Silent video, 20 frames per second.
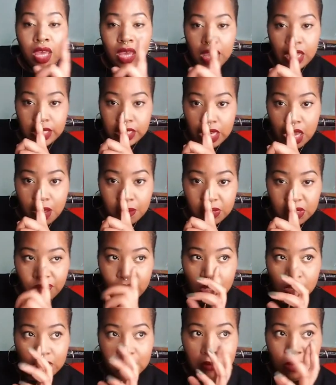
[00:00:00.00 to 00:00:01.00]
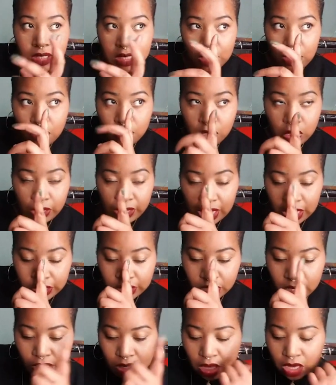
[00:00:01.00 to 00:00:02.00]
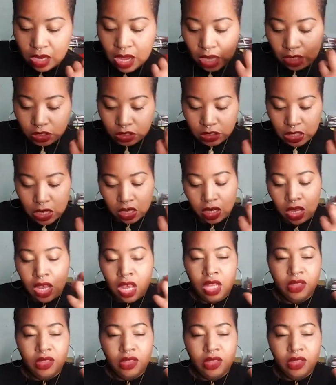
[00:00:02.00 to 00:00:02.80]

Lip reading: in terms of intimacy, communication, and connection.